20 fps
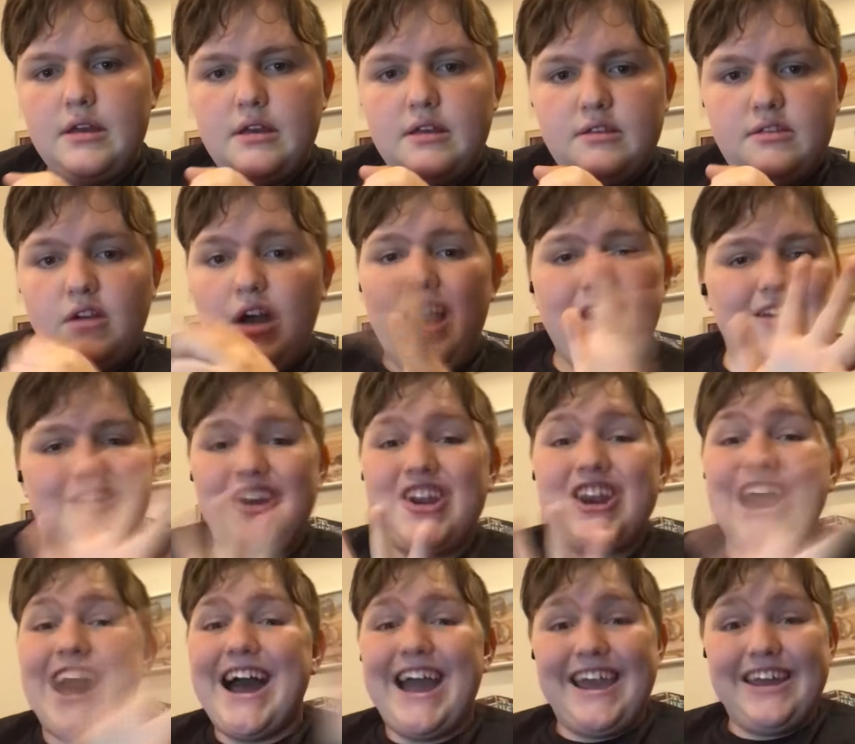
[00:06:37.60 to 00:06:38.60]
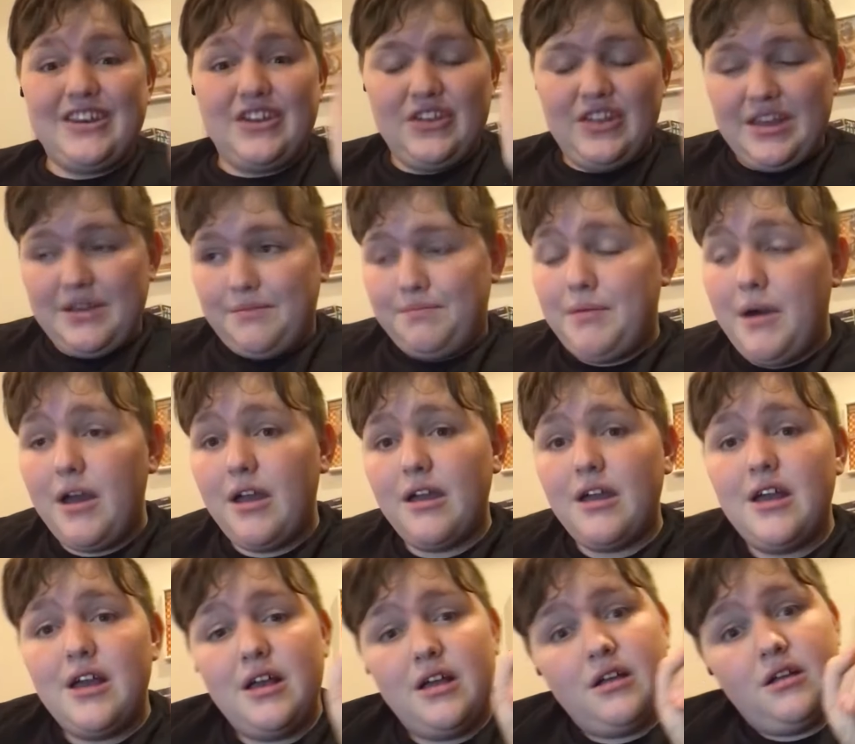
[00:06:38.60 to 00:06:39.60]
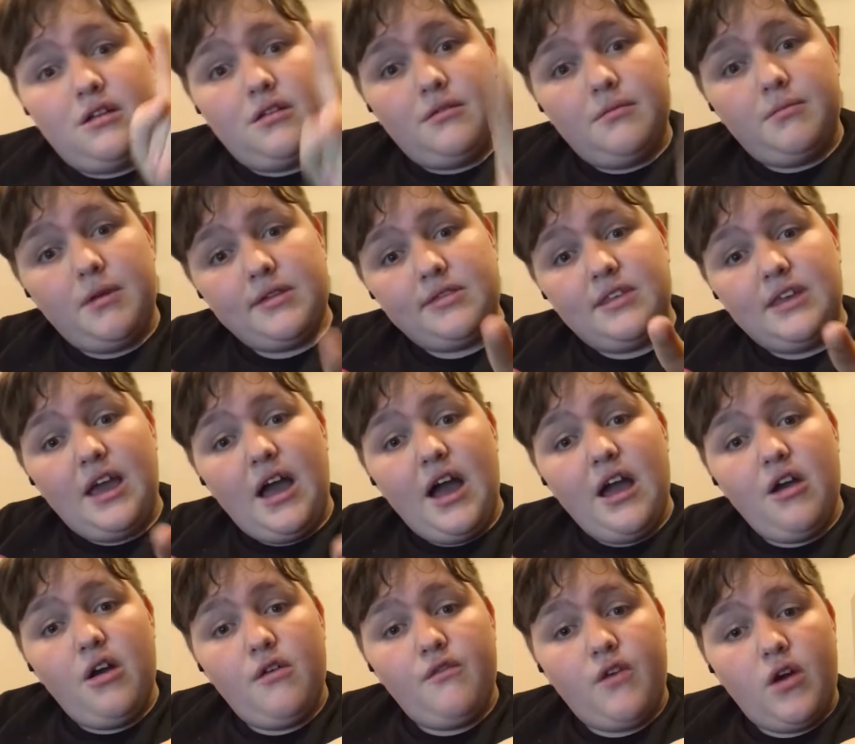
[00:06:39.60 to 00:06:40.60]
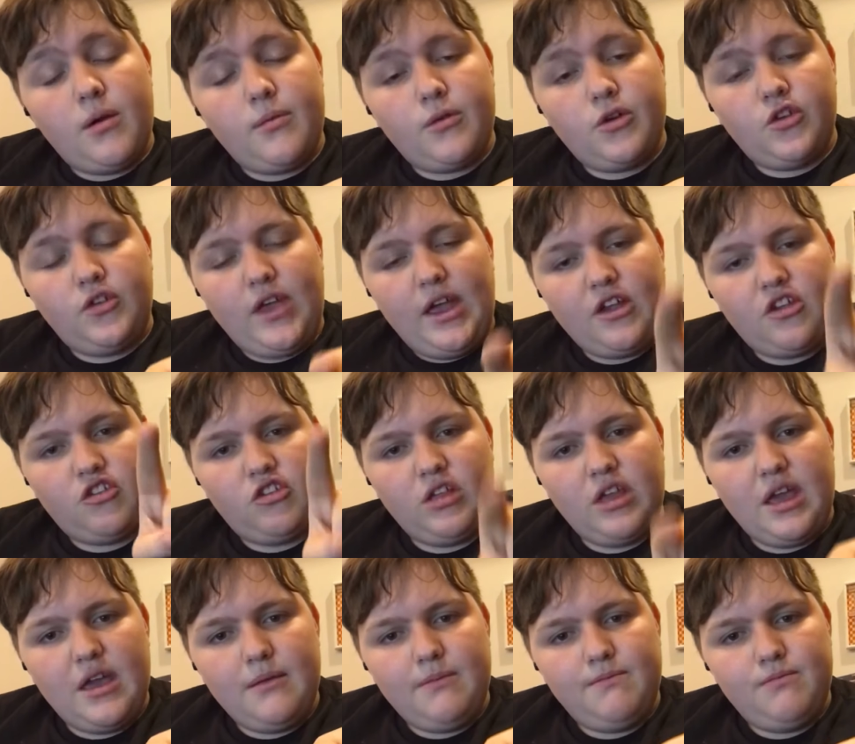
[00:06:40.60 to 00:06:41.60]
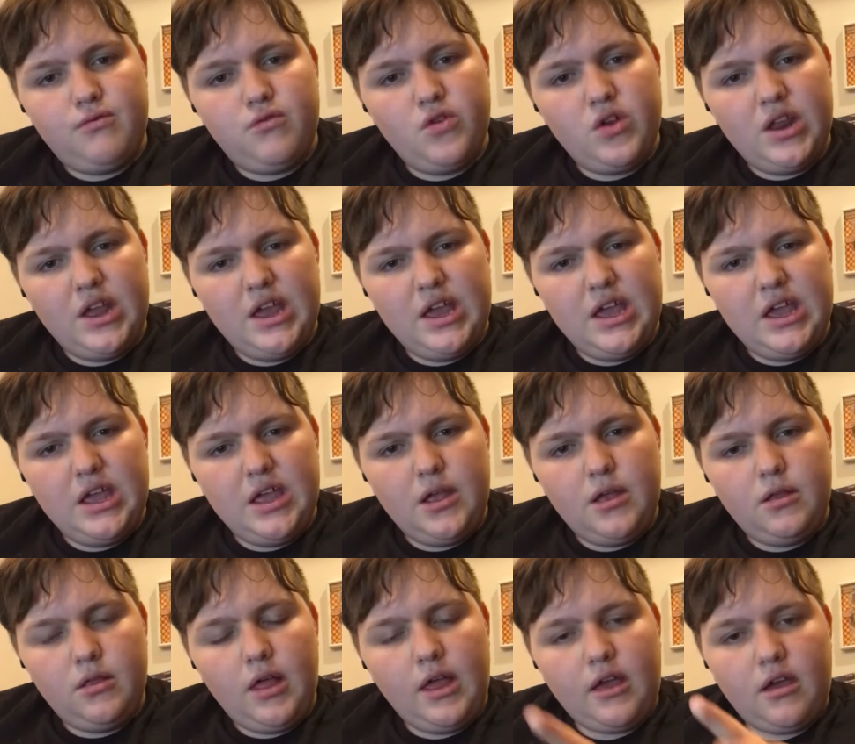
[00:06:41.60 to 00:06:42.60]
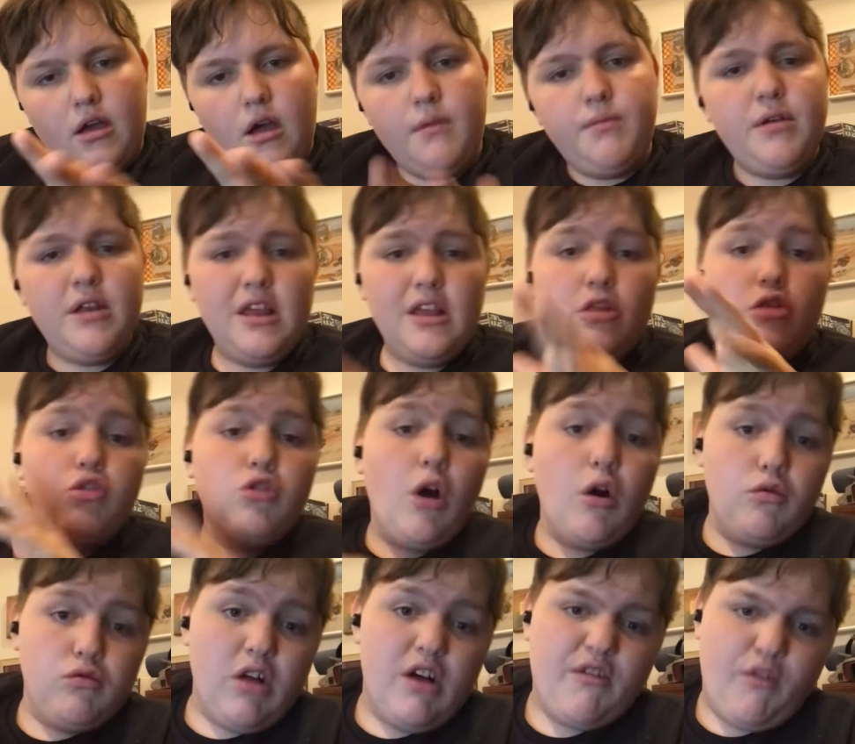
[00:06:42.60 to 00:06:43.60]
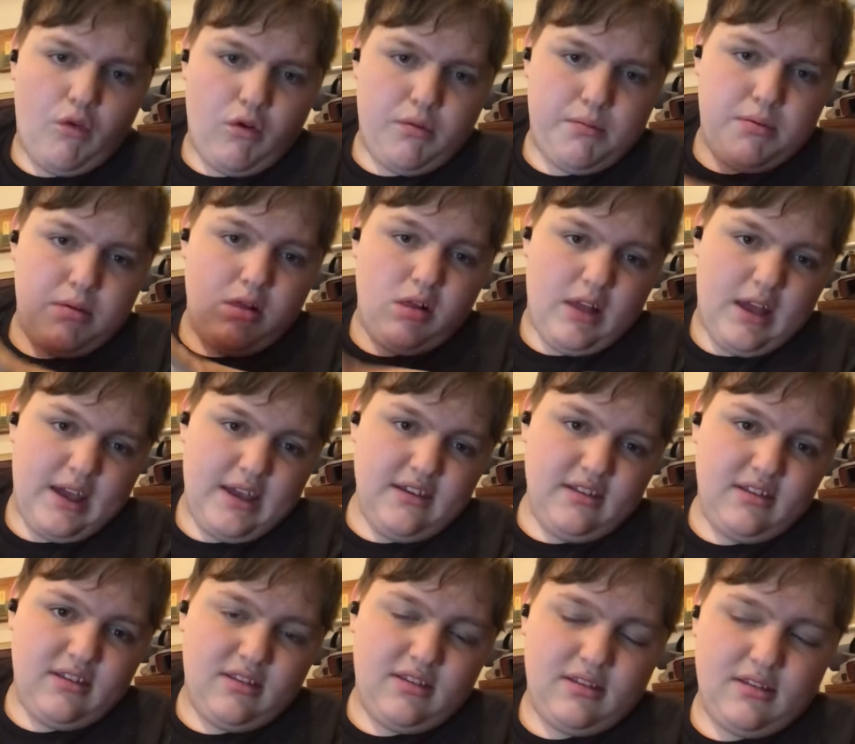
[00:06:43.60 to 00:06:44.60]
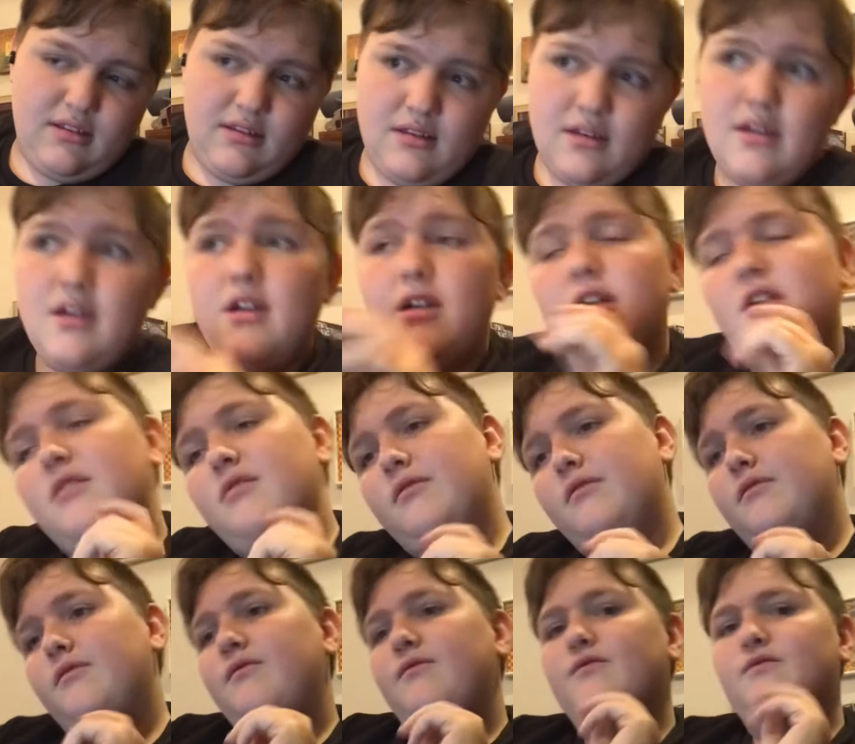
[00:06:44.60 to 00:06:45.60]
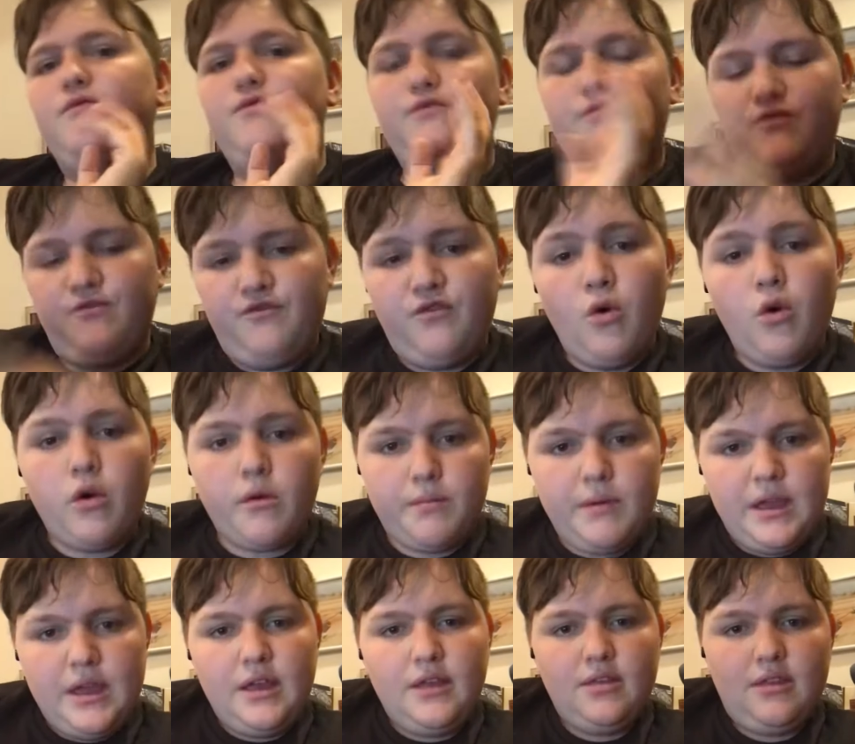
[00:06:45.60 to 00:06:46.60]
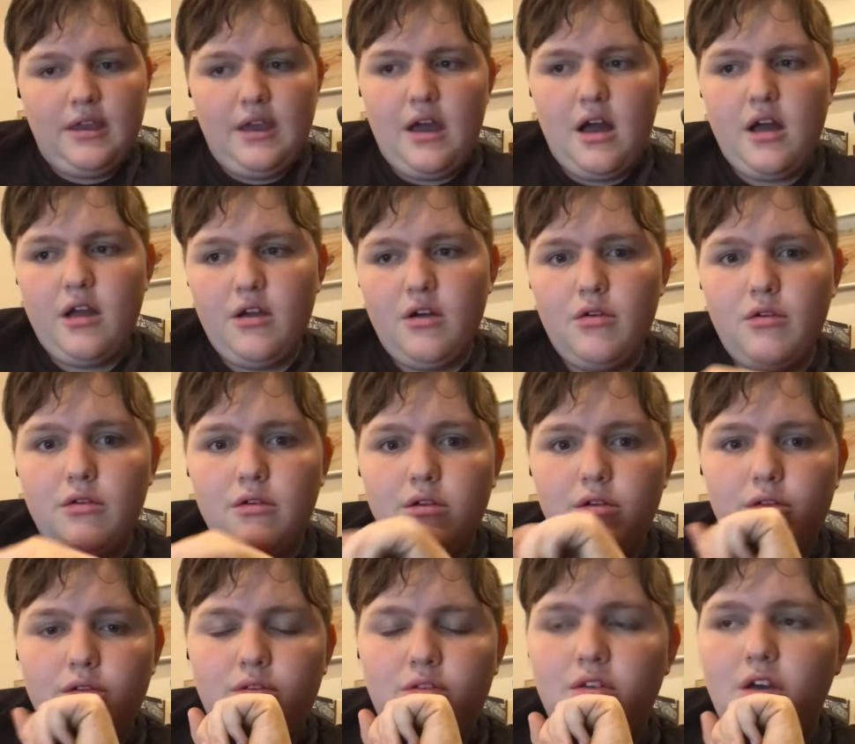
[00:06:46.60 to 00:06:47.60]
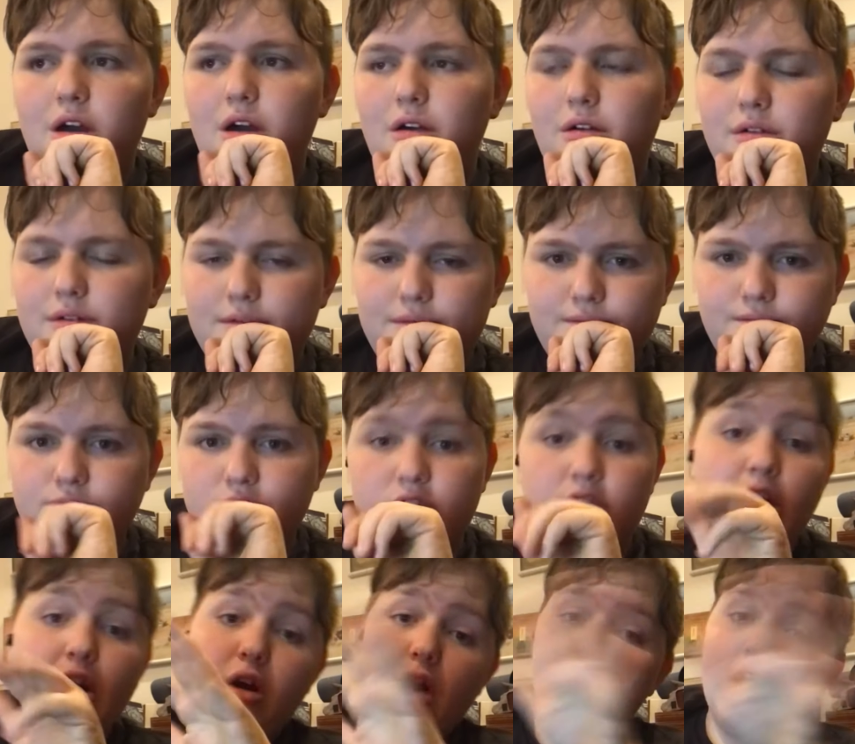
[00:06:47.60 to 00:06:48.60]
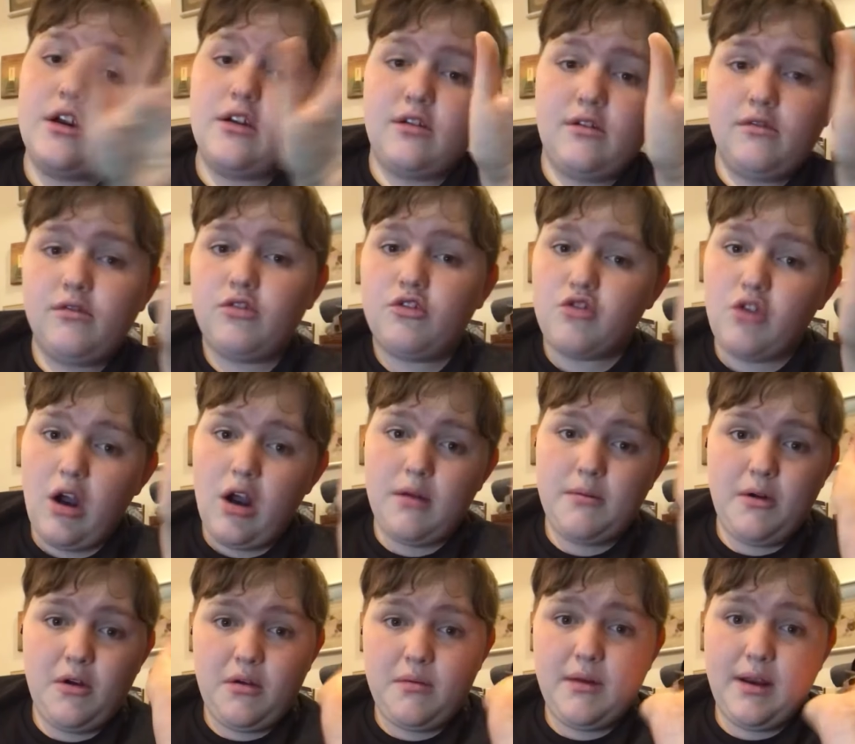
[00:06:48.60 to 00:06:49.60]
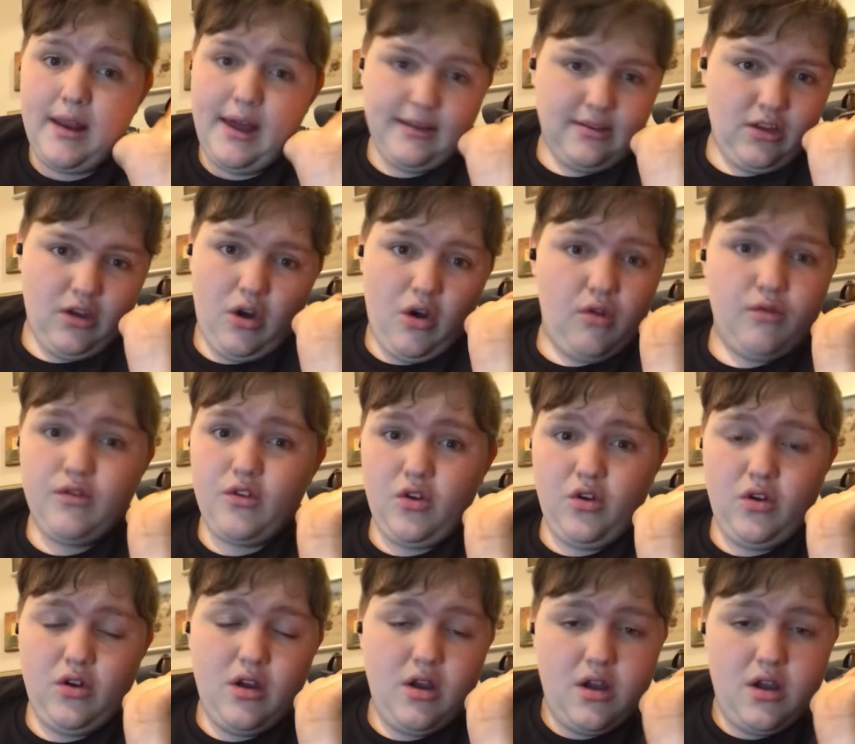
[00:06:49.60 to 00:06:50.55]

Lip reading: so I could not handle it. But the Isle of Armor is actually a pretty low leveled place for being the Isle. So there are strong Pokemon like the Overworld